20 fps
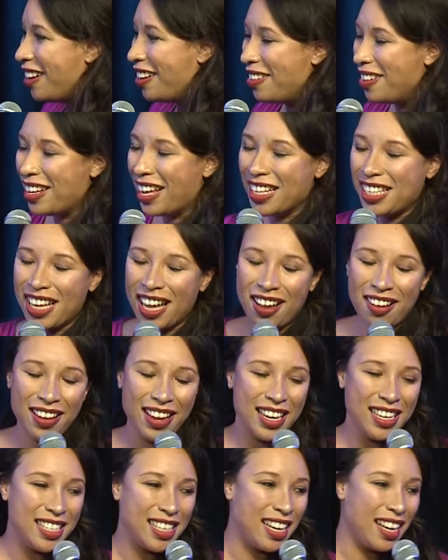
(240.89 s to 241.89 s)
But that's how I
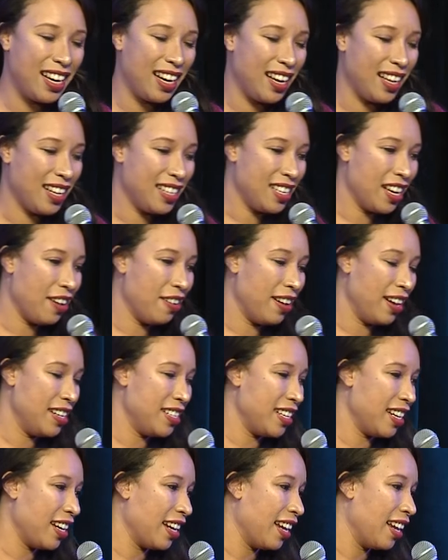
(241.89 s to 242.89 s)
did it. That's how I
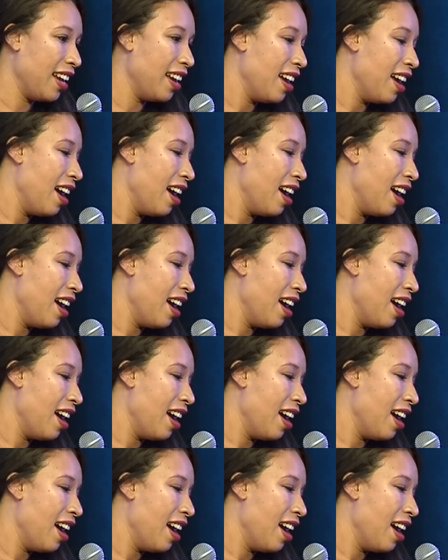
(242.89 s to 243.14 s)
did it.